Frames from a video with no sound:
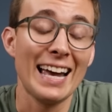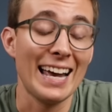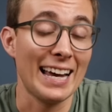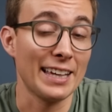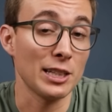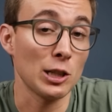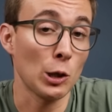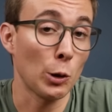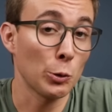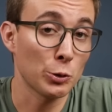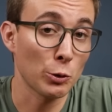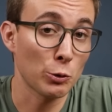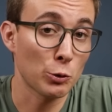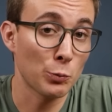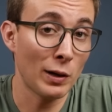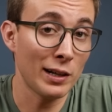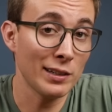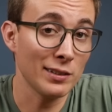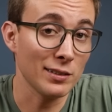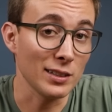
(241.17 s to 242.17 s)
and the oh so
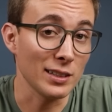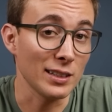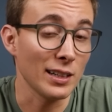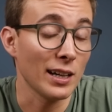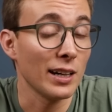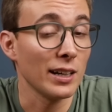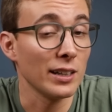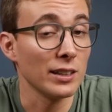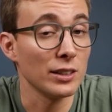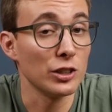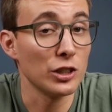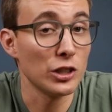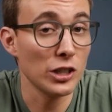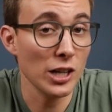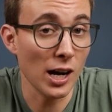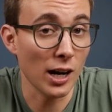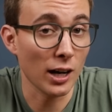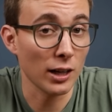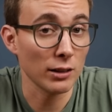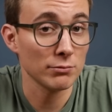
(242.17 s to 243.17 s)
spicy
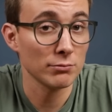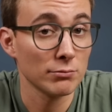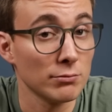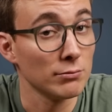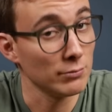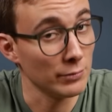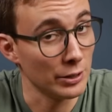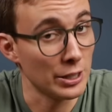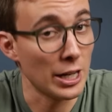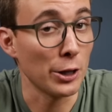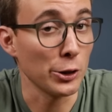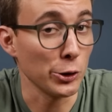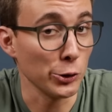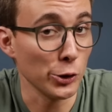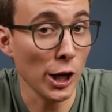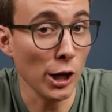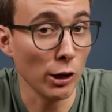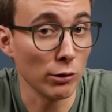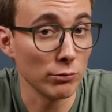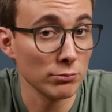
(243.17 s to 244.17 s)
nya. Now you
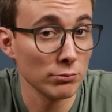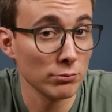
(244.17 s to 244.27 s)
know.